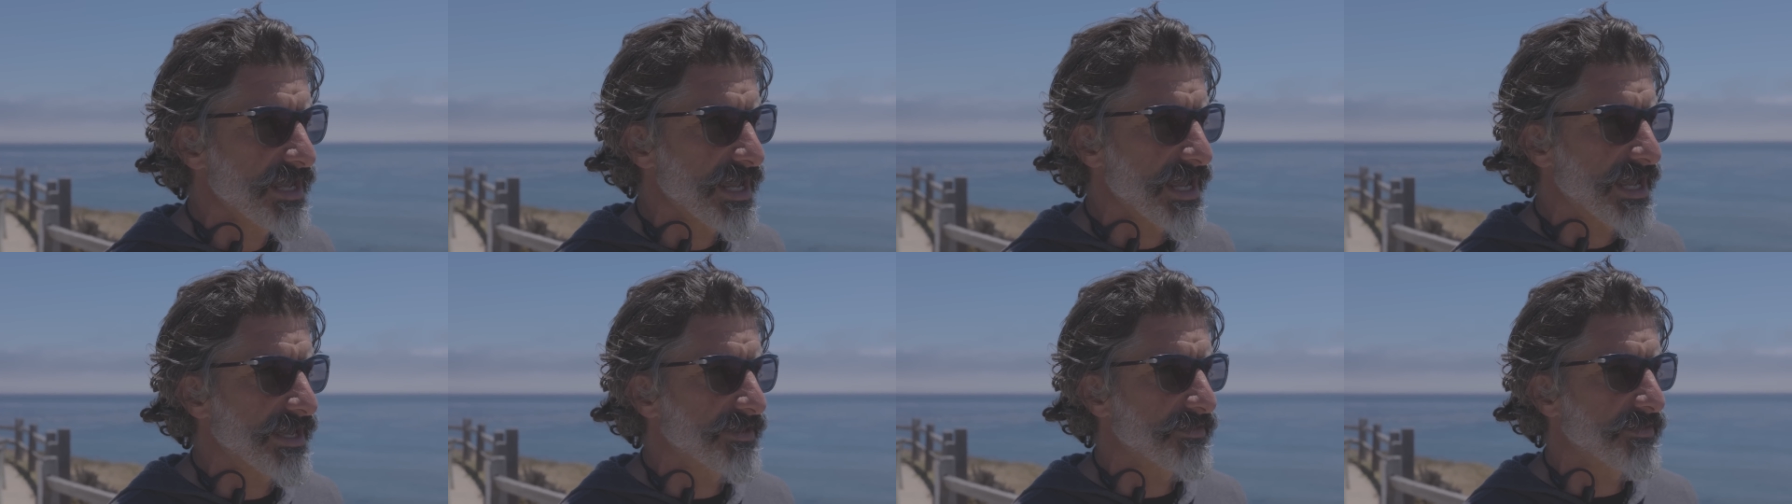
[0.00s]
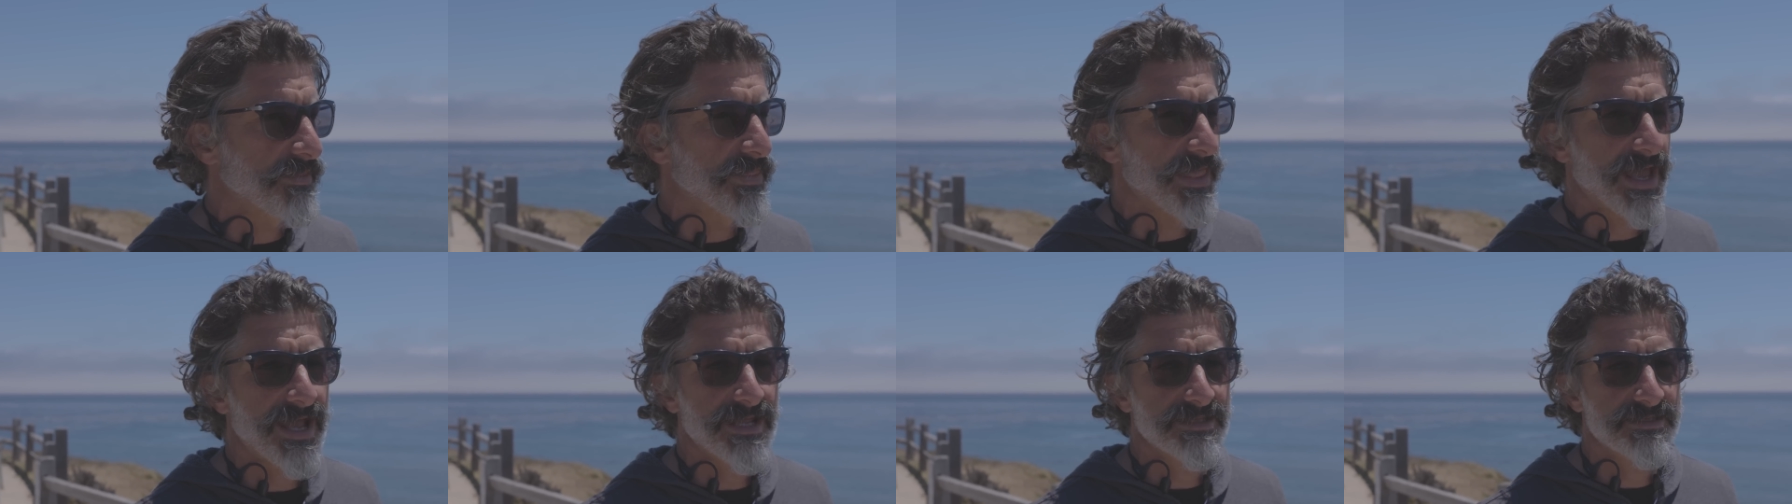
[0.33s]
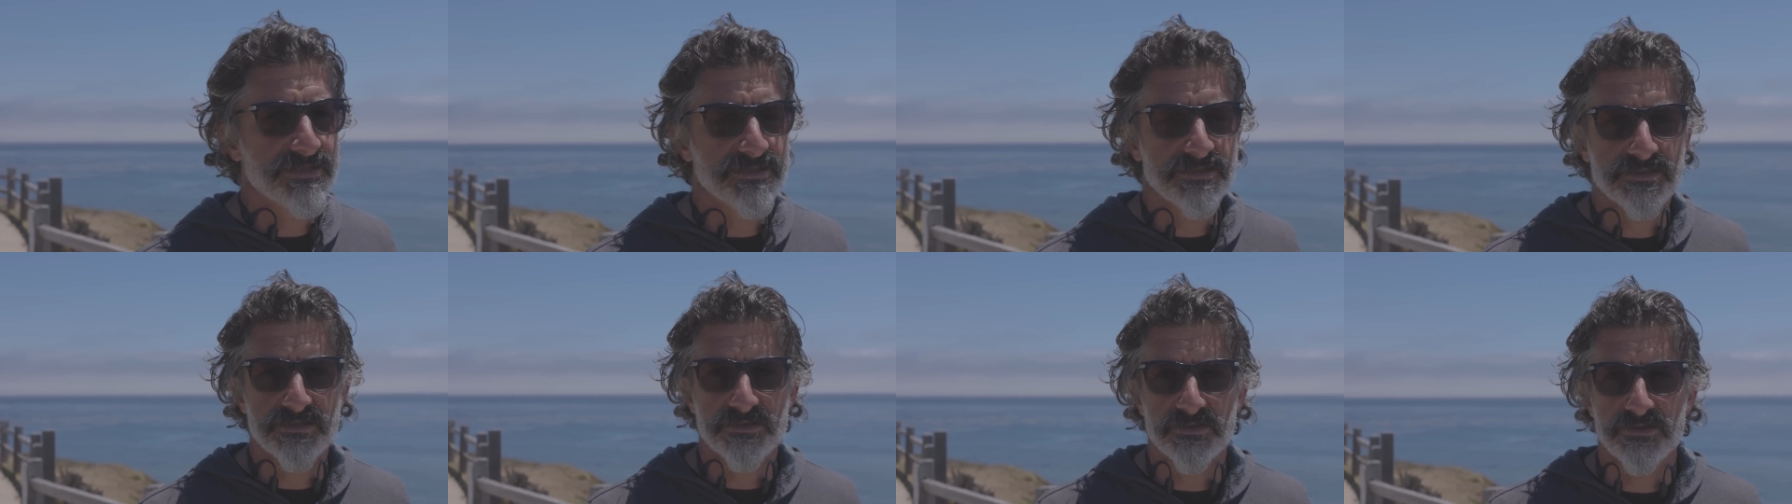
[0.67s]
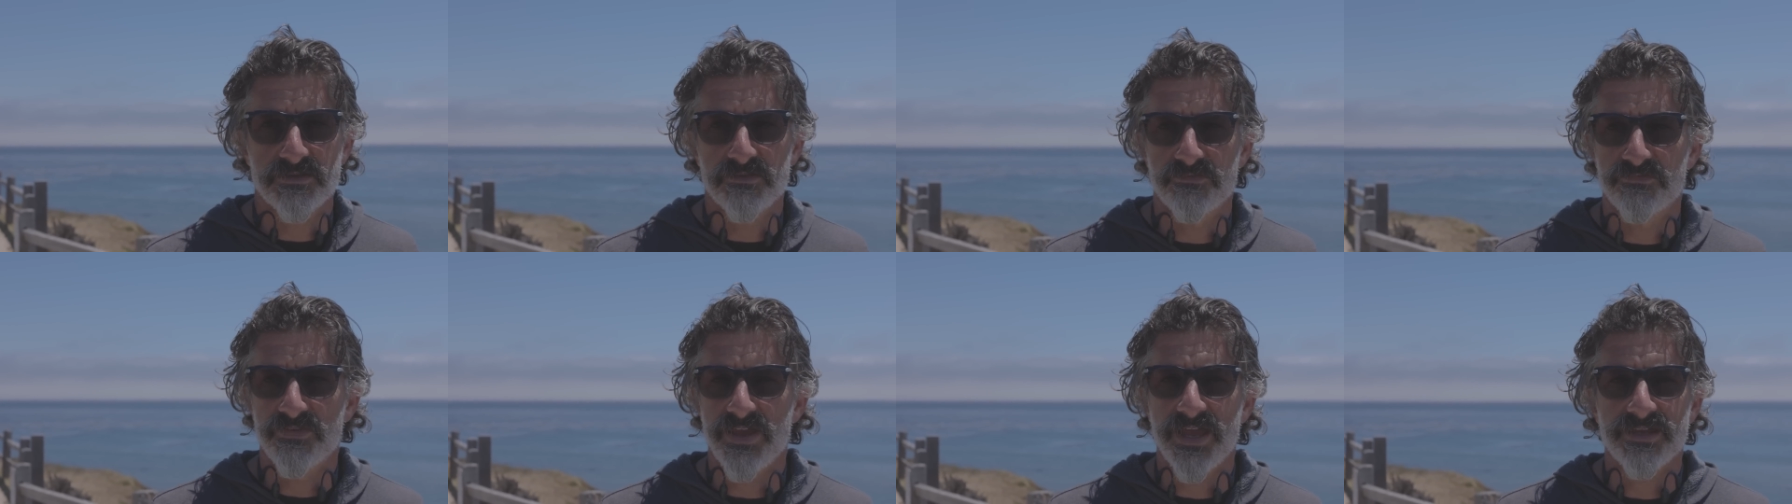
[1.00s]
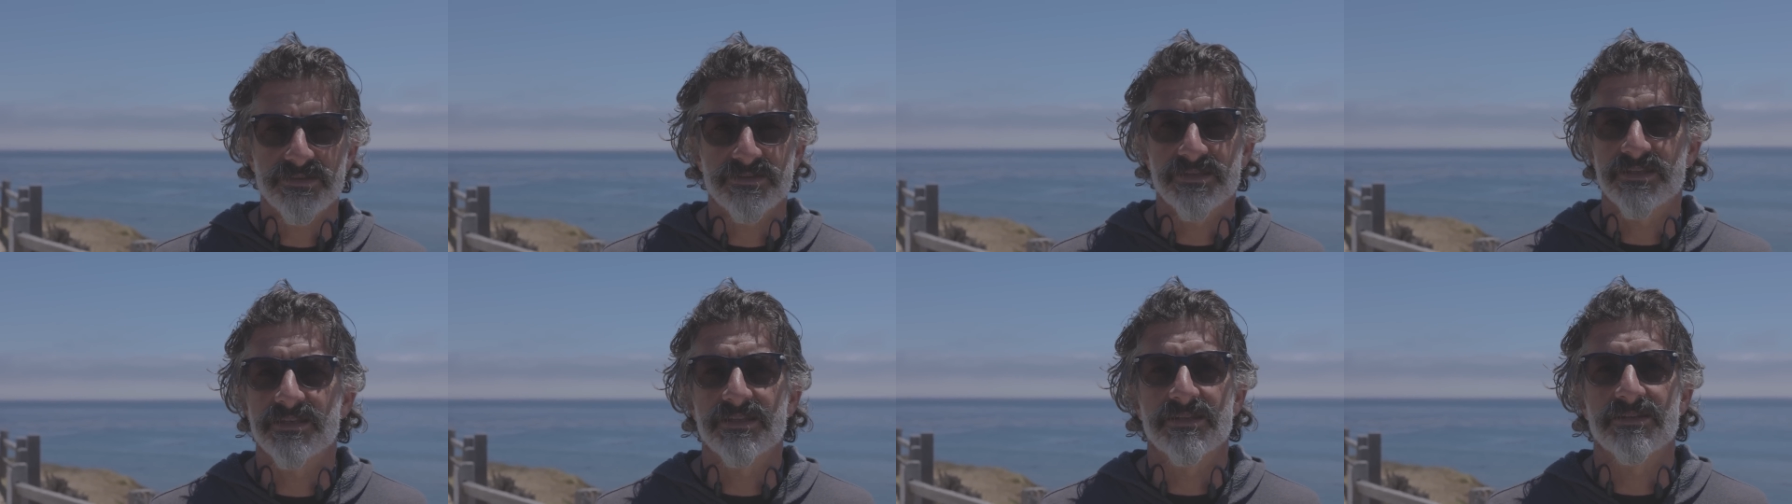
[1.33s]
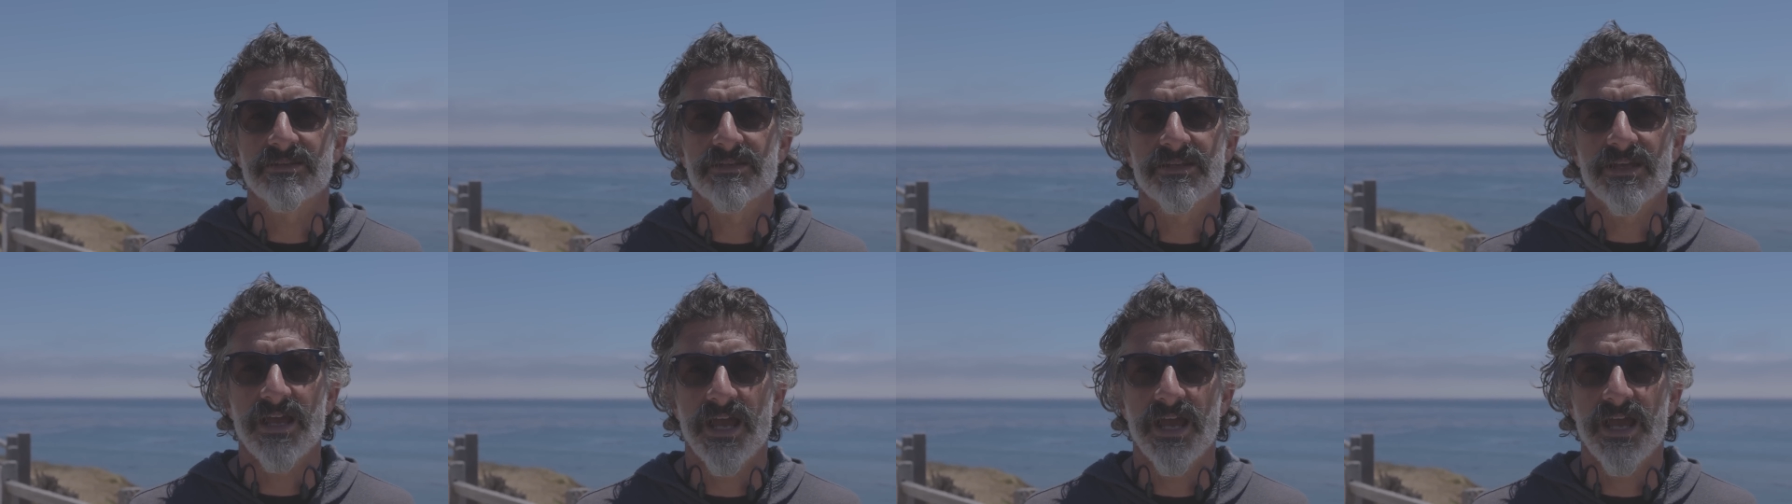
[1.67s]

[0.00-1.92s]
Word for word: And that's the fact that it,